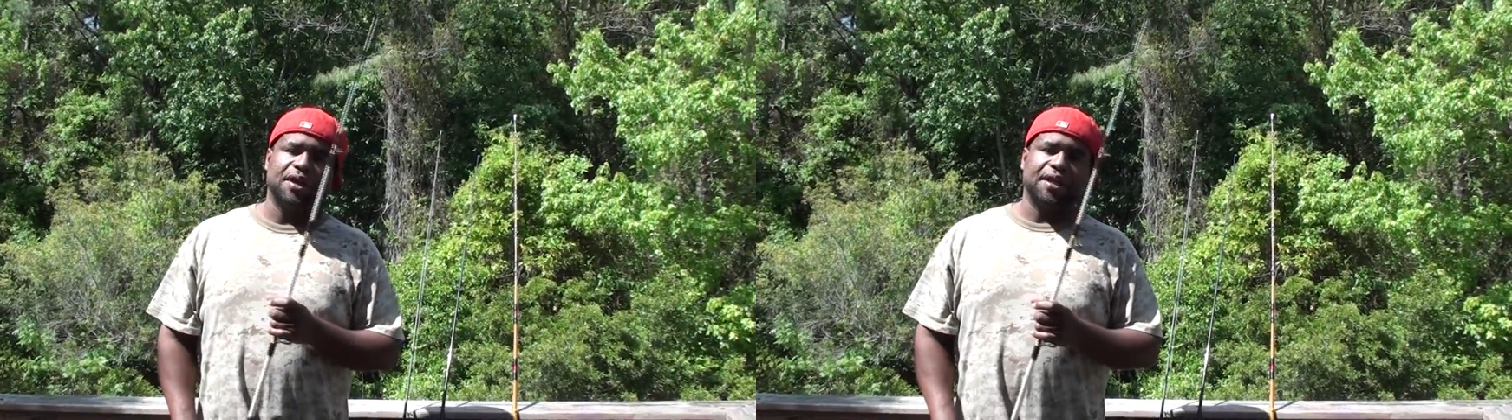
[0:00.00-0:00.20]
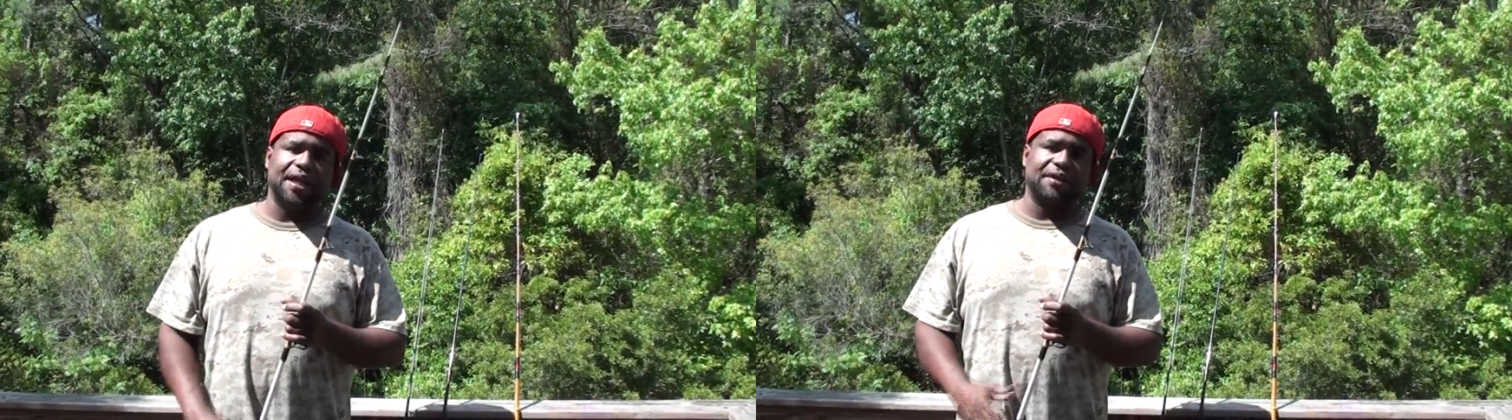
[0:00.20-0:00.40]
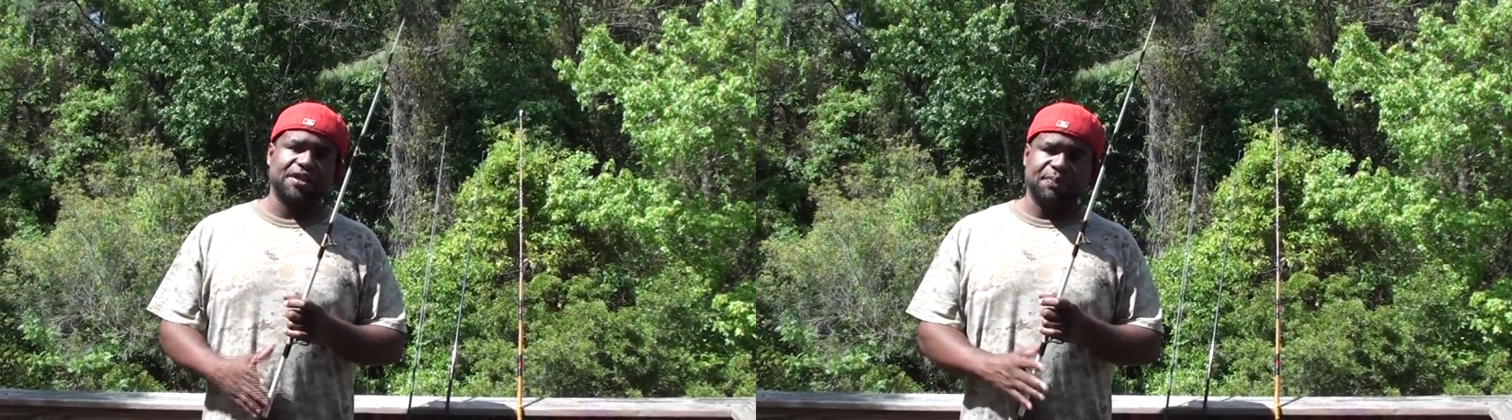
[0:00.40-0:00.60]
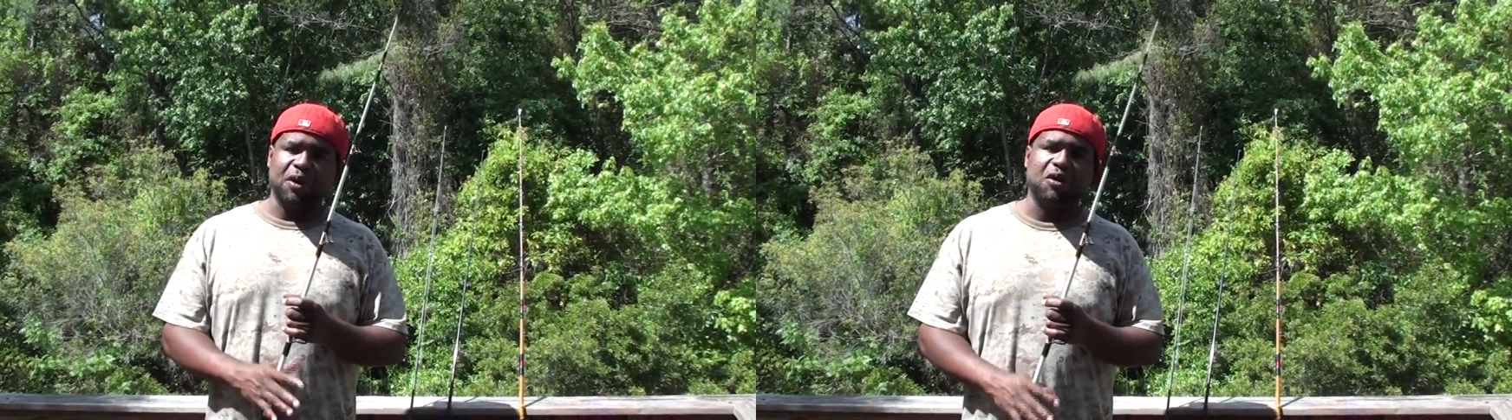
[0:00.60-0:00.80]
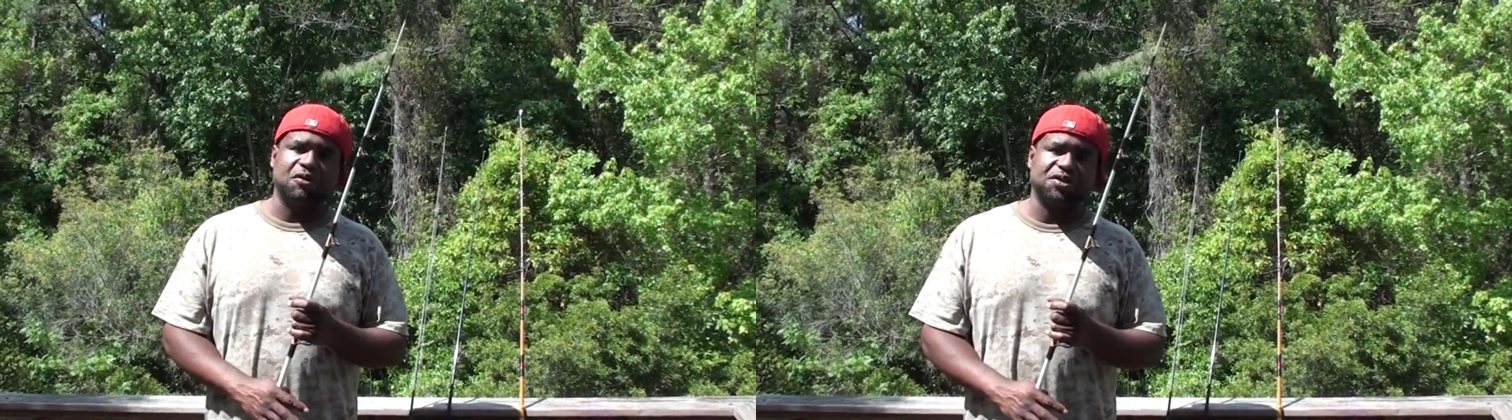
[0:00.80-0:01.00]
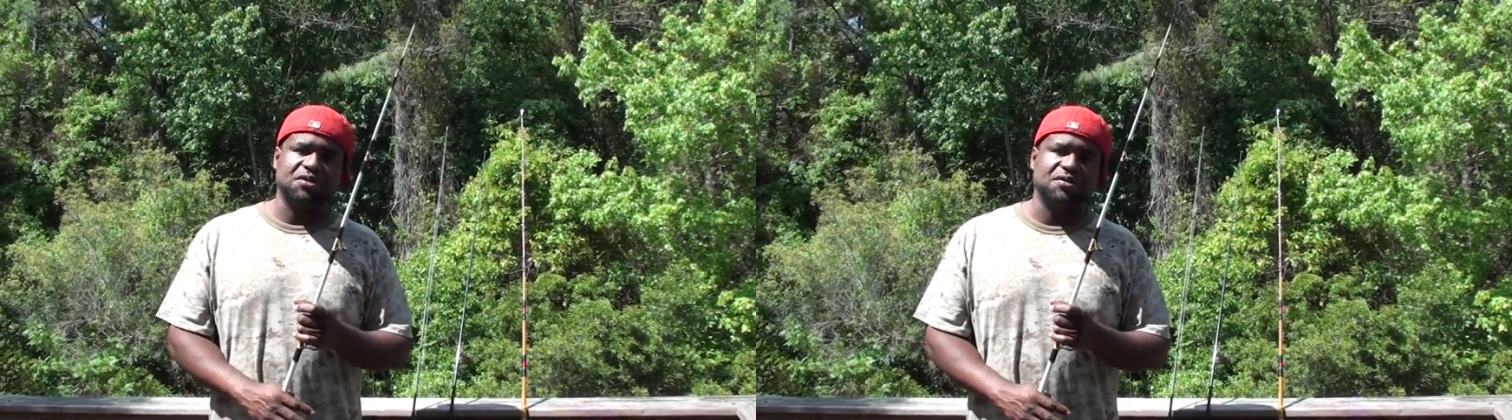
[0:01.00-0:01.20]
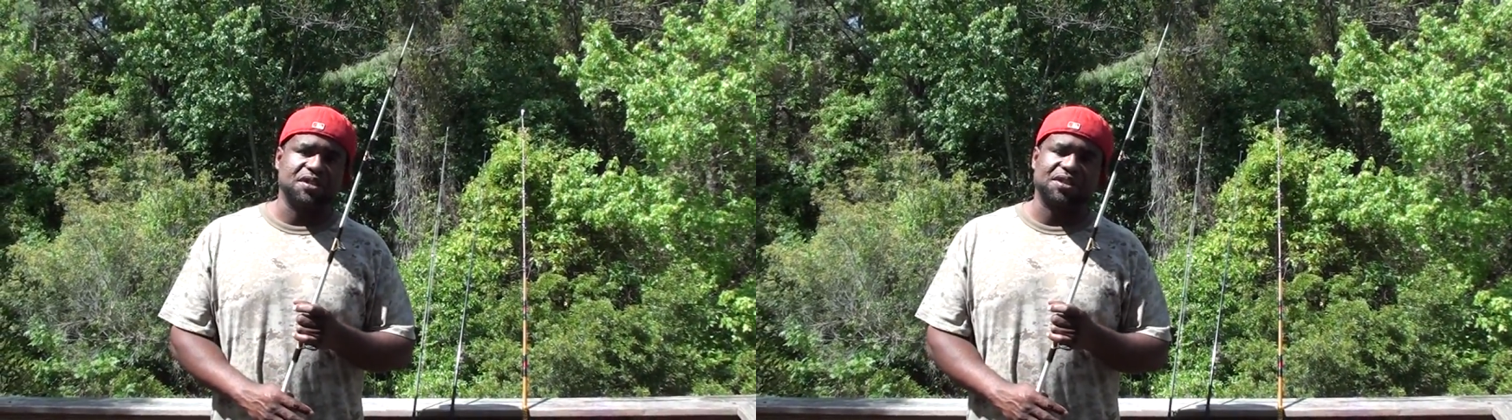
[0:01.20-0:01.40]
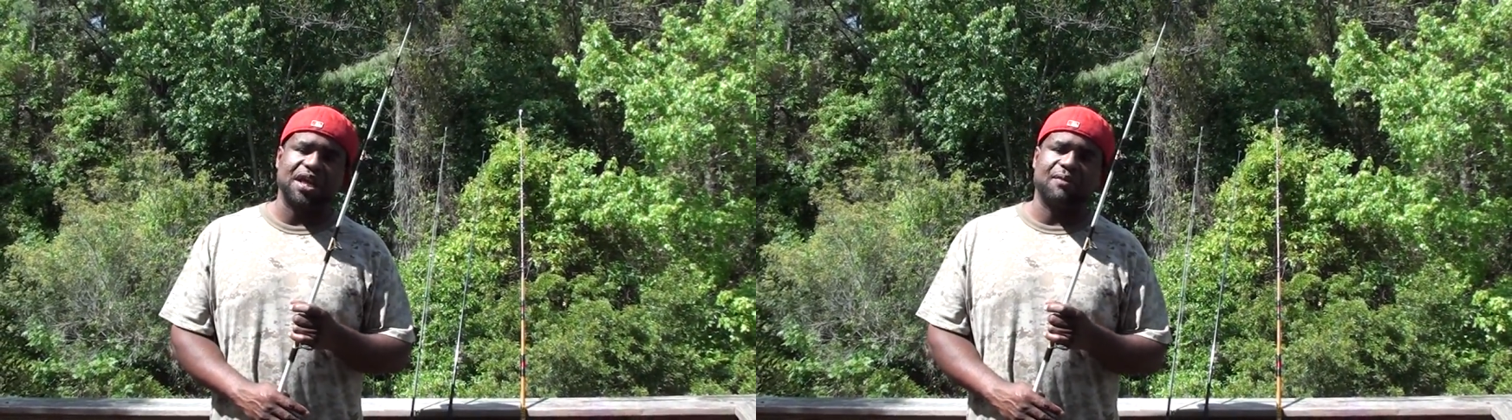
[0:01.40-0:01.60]
Now this pole too, the
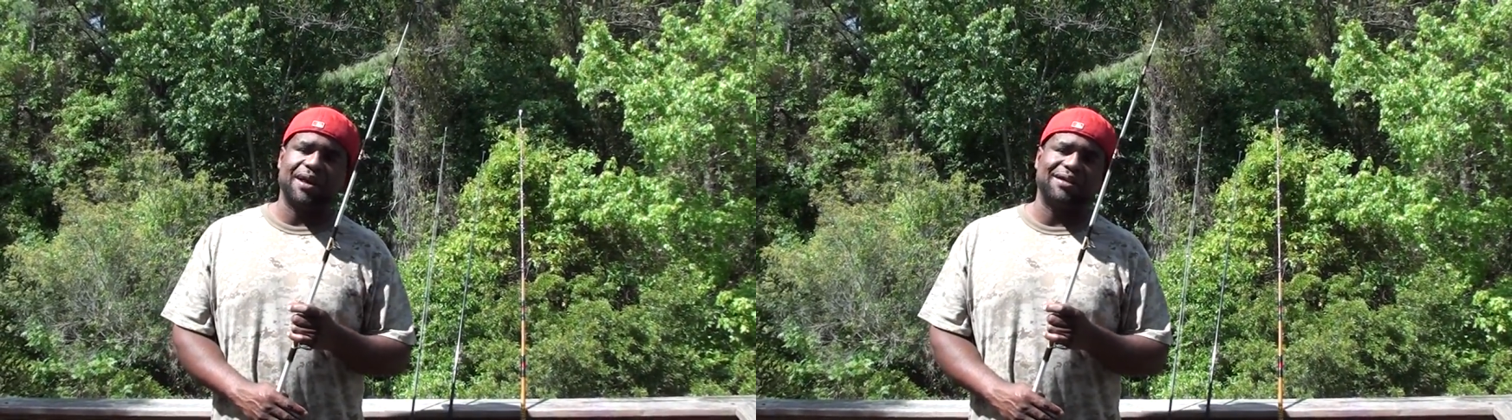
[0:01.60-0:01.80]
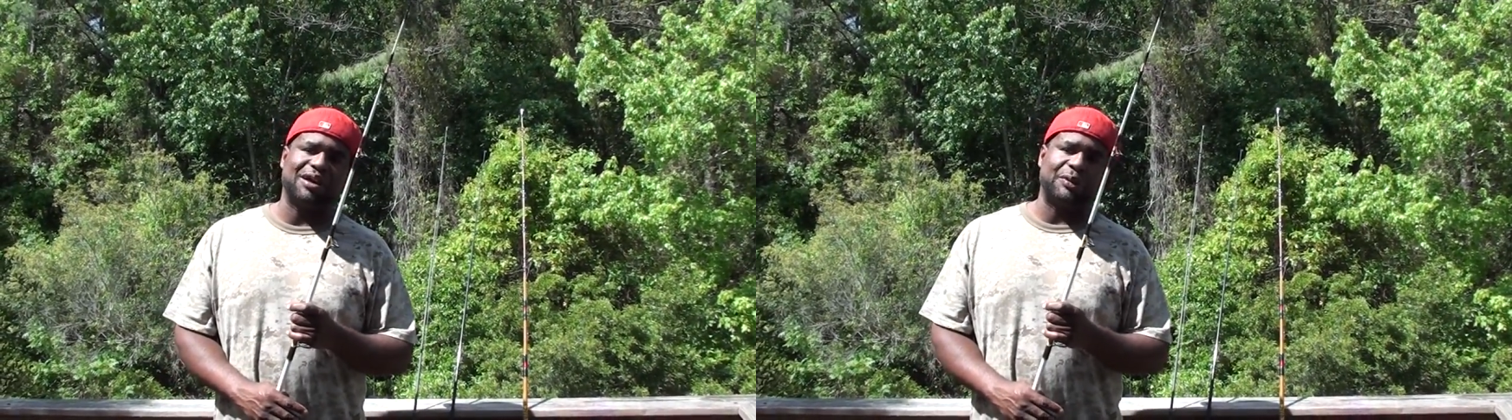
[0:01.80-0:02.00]
same way though.